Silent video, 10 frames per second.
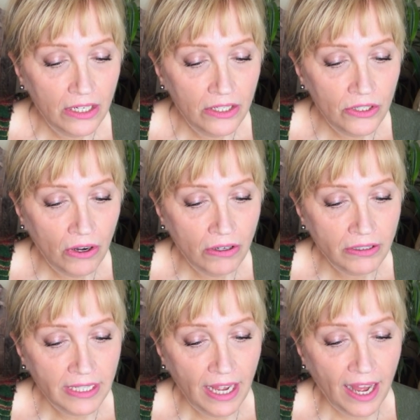
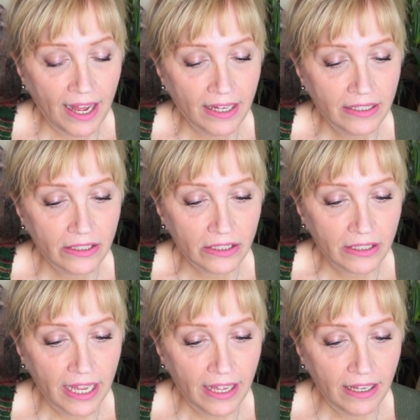Jon
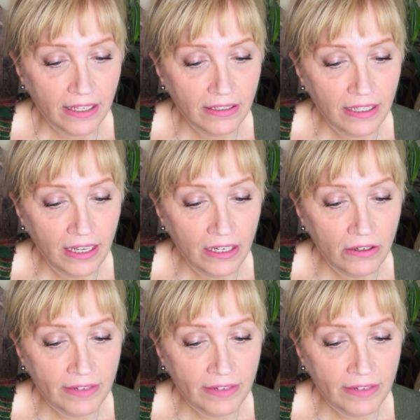Anker. Hello,